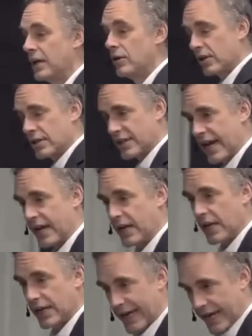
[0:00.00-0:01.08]
You could say
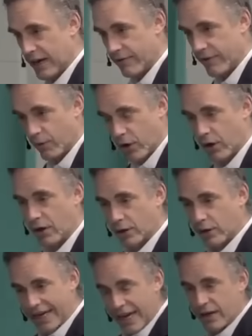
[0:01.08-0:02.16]
king of the world
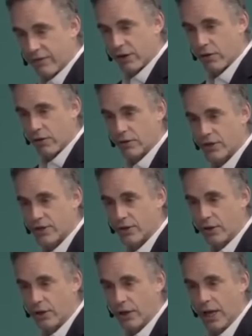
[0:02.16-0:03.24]
or king of your own
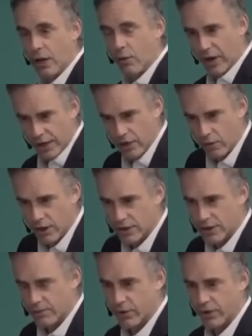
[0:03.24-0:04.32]
soul. What do you want to
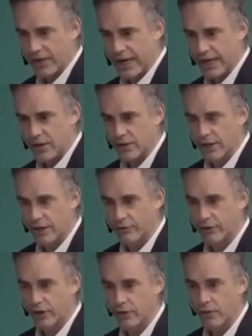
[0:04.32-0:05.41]
subordinate
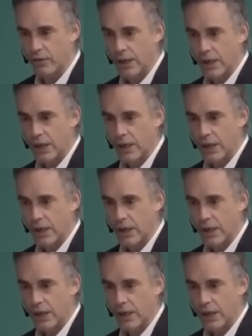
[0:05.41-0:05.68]
yourself to?